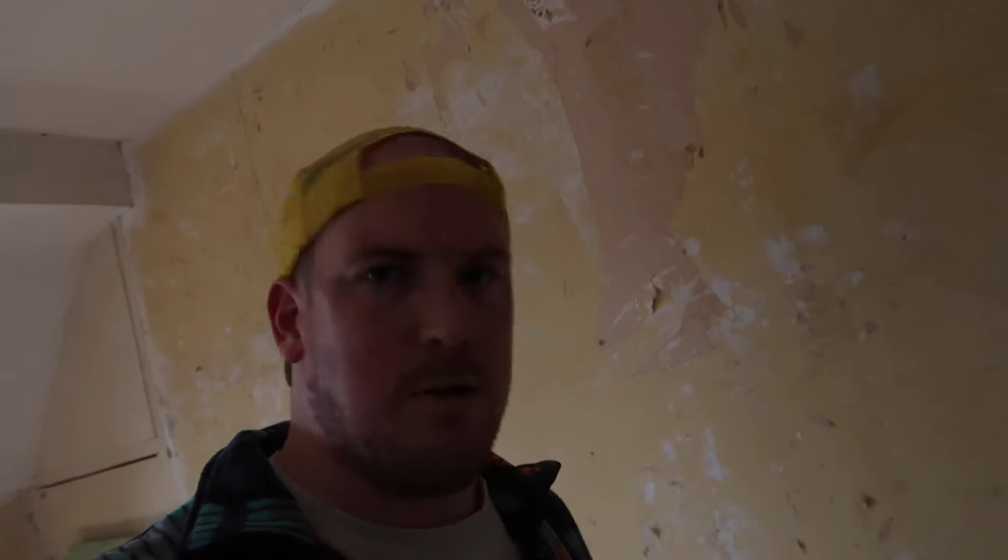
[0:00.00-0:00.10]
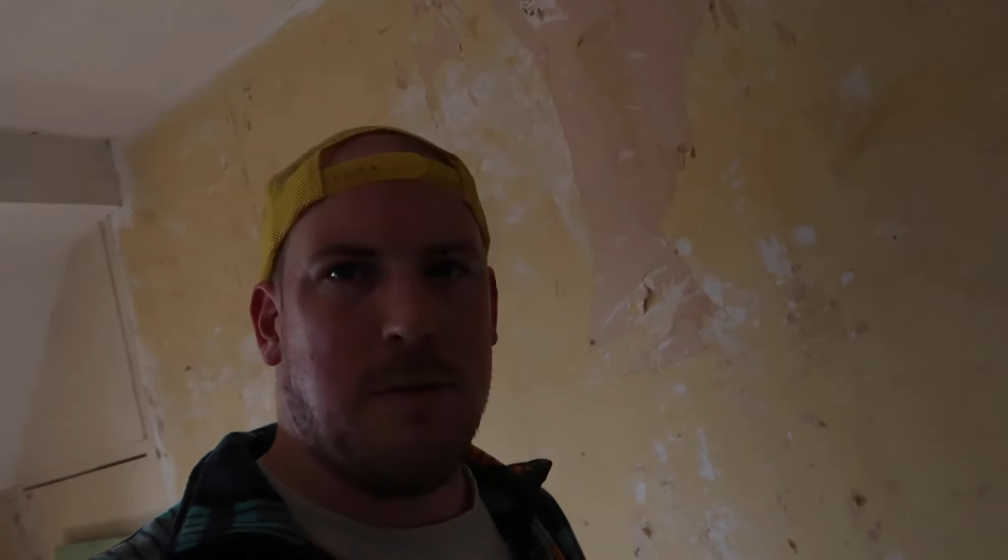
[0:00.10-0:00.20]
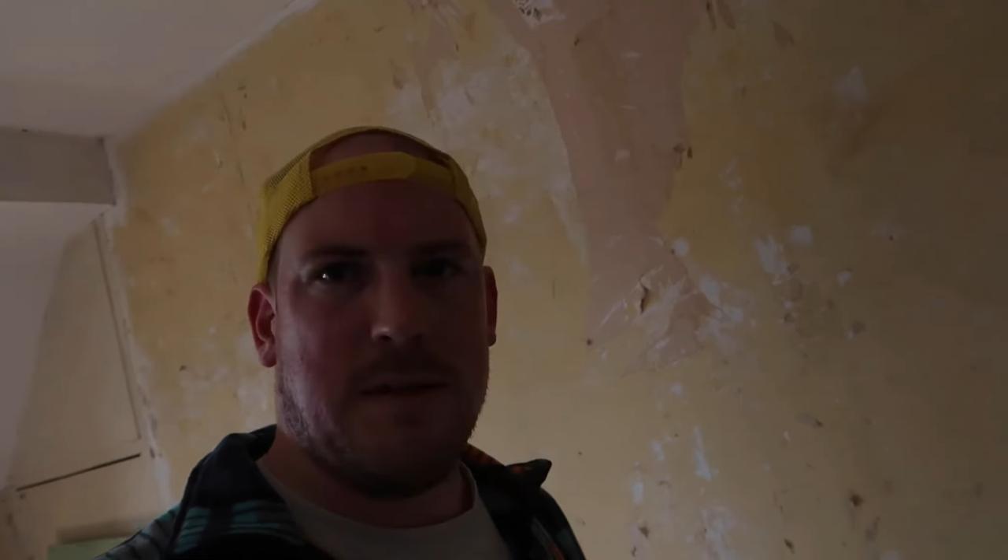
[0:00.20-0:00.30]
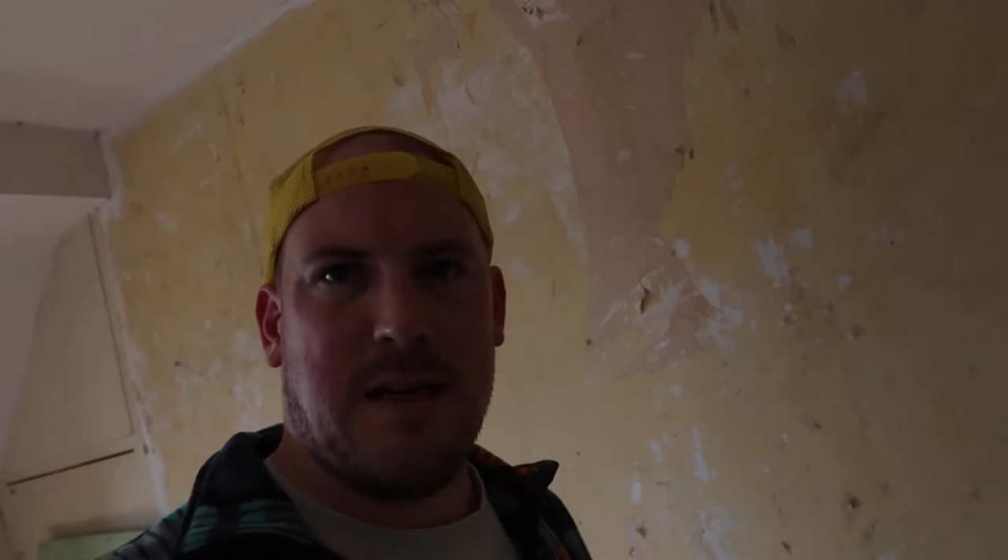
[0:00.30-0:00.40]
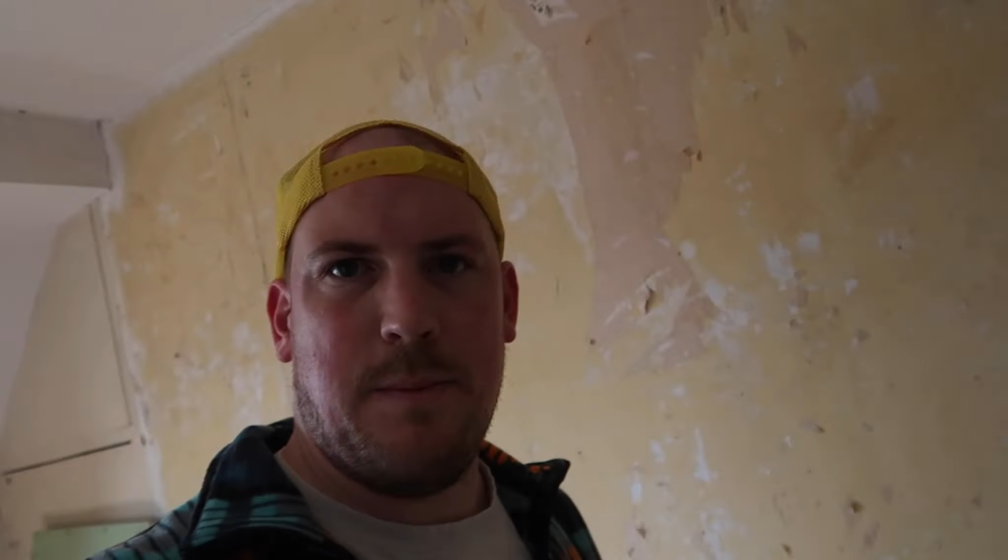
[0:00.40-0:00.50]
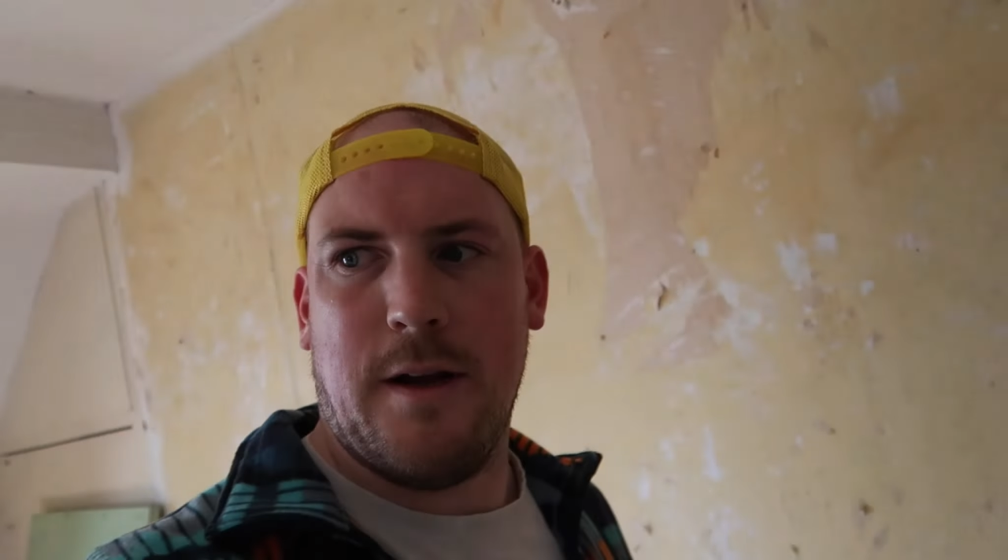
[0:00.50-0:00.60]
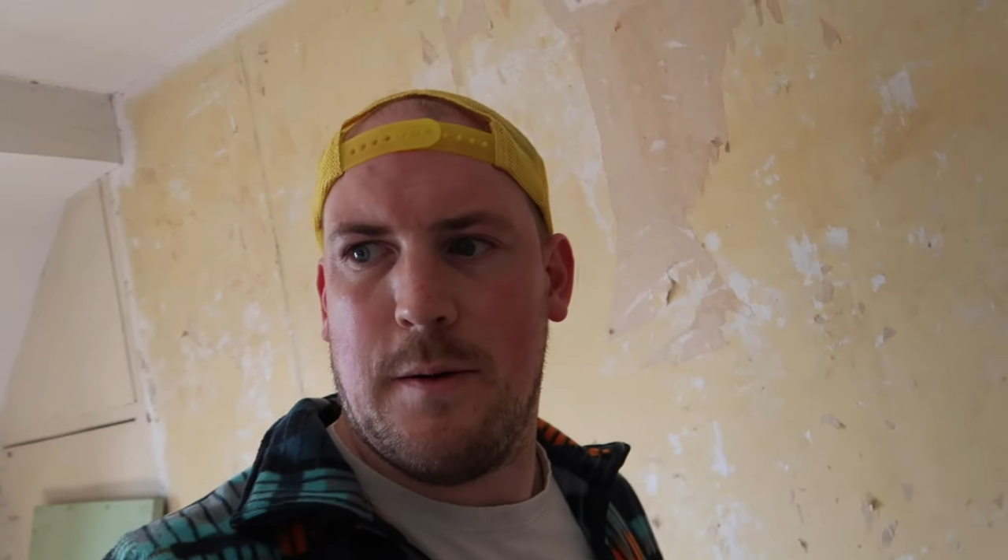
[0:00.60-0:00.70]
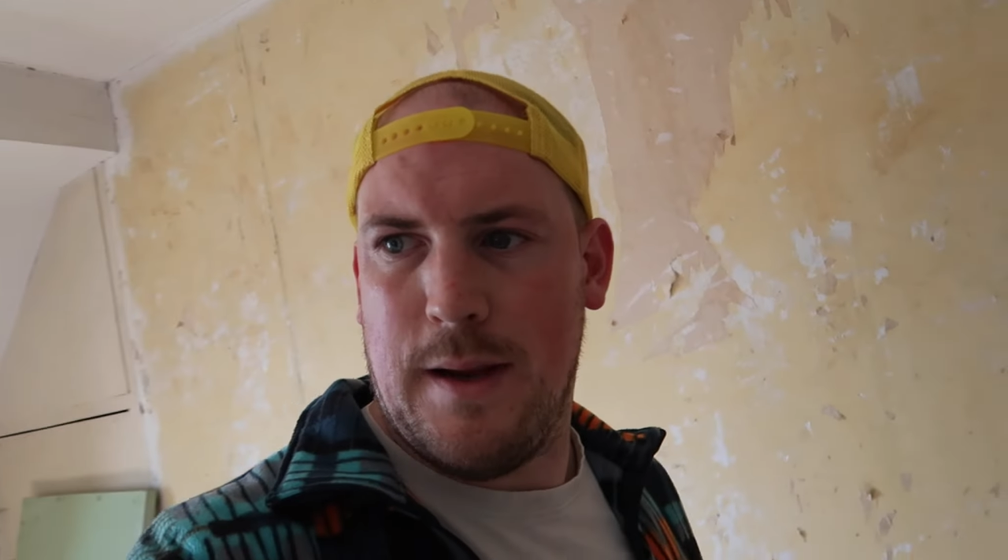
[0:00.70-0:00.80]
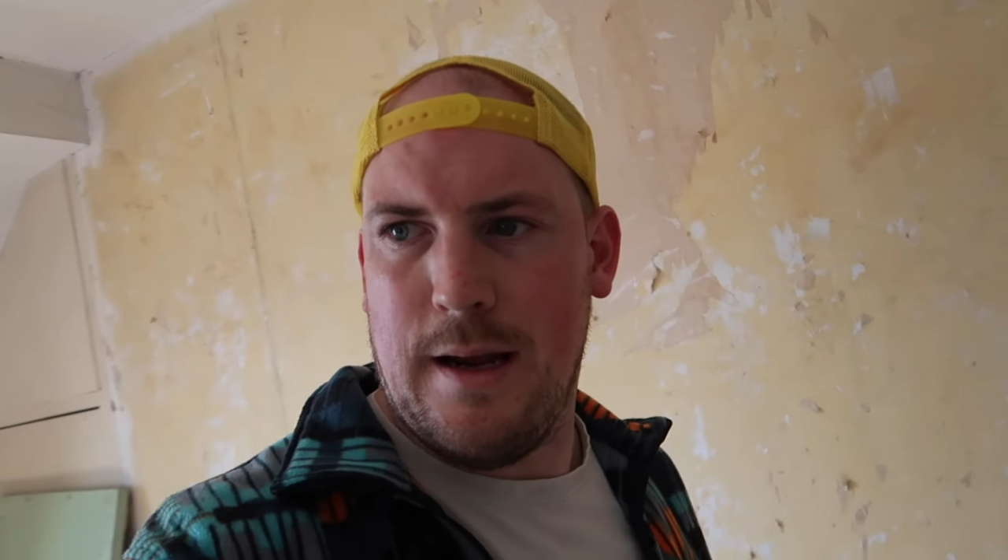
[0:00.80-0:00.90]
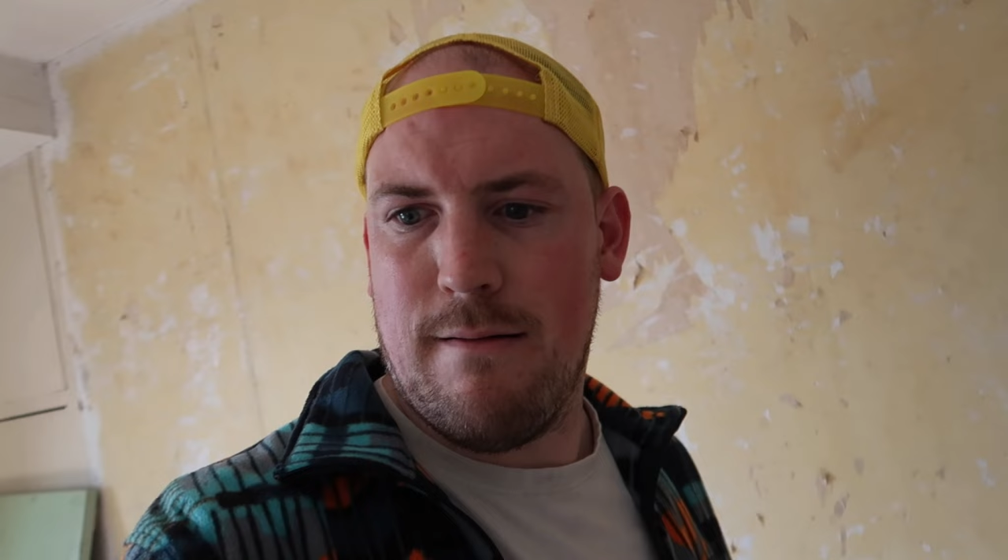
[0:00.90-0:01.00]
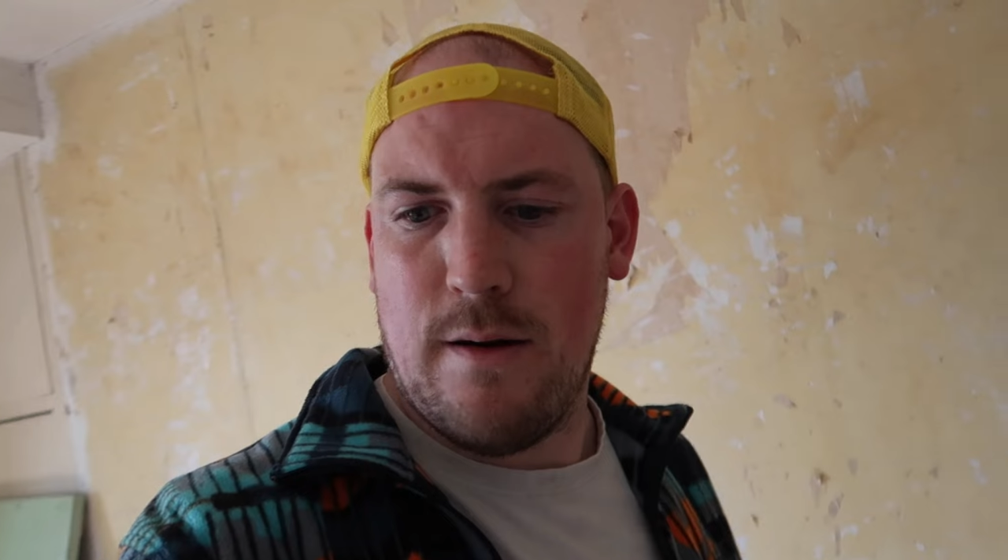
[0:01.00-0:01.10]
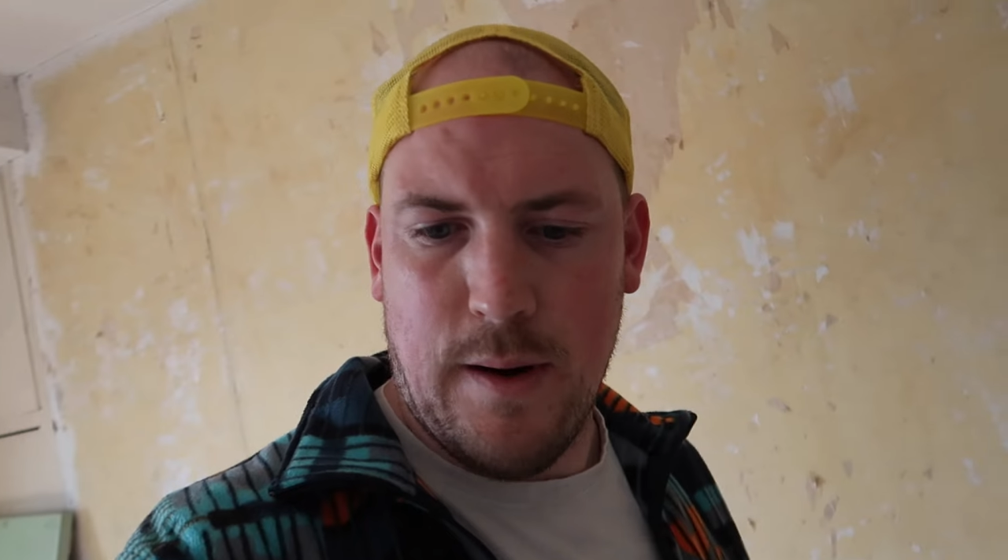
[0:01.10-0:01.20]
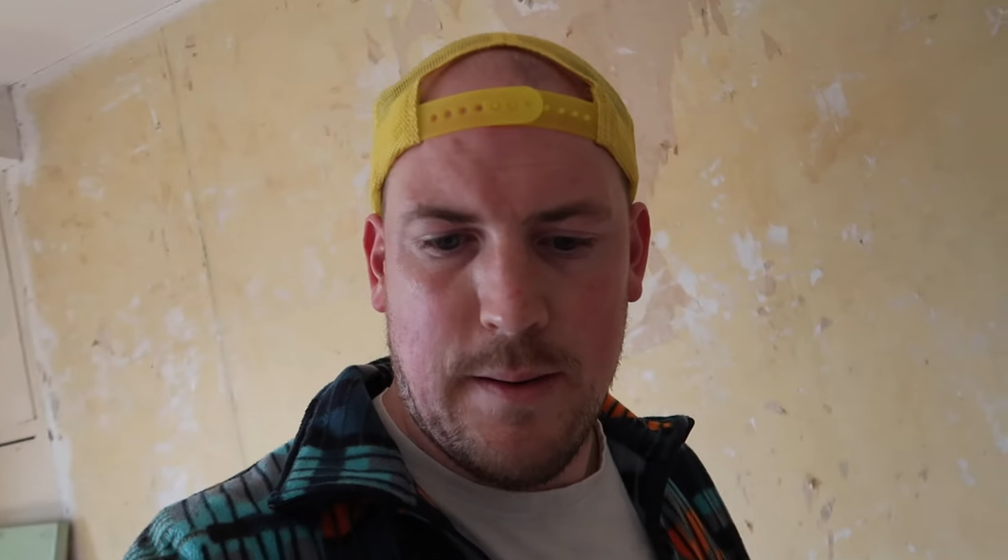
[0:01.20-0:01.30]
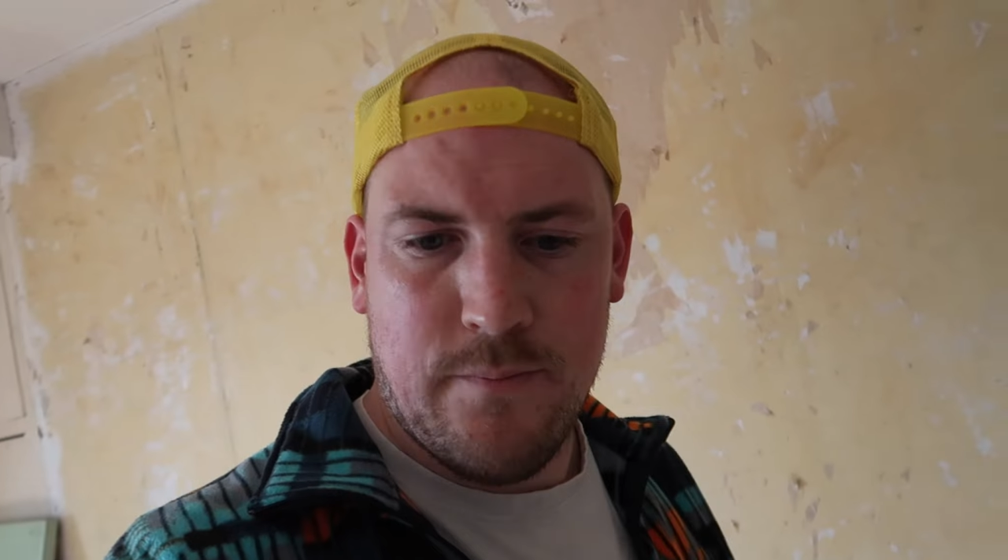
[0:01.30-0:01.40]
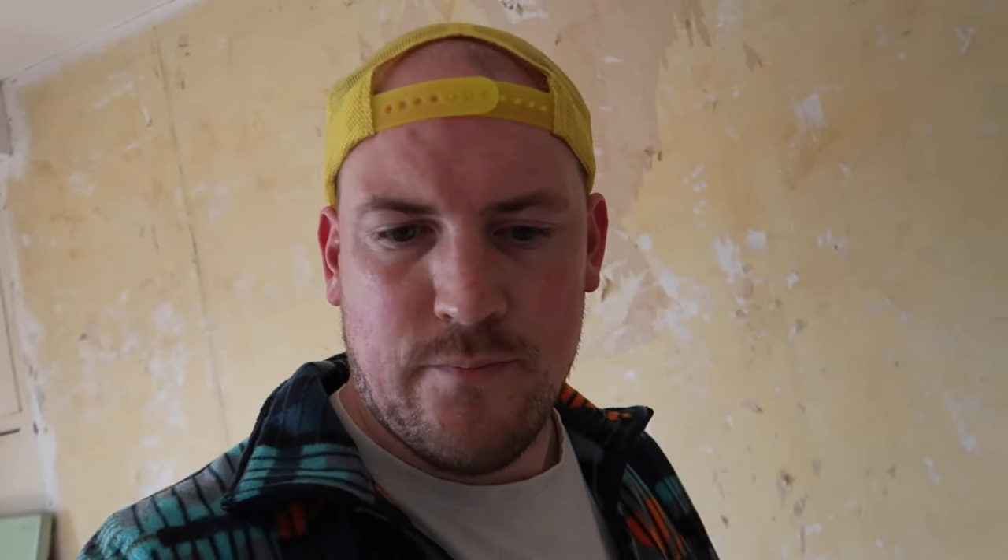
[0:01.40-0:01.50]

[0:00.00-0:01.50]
not be sleeping up here anyway.